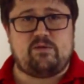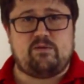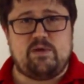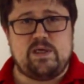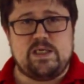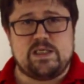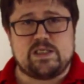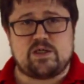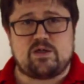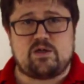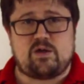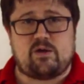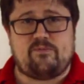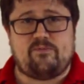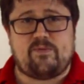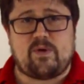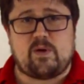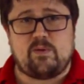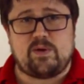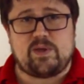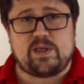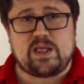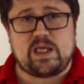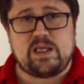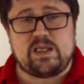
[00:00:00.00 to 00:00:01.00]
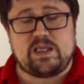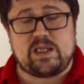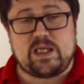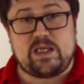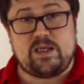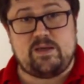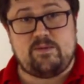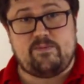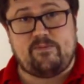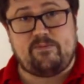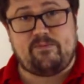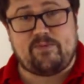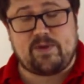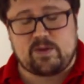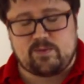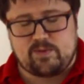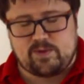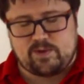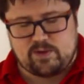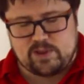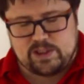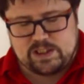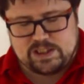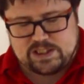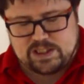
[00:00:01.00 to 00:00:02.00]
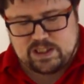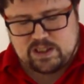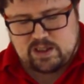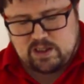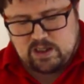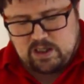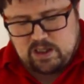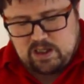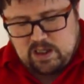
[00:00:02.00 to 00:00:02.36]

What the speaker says: because I felt that they felt nicer.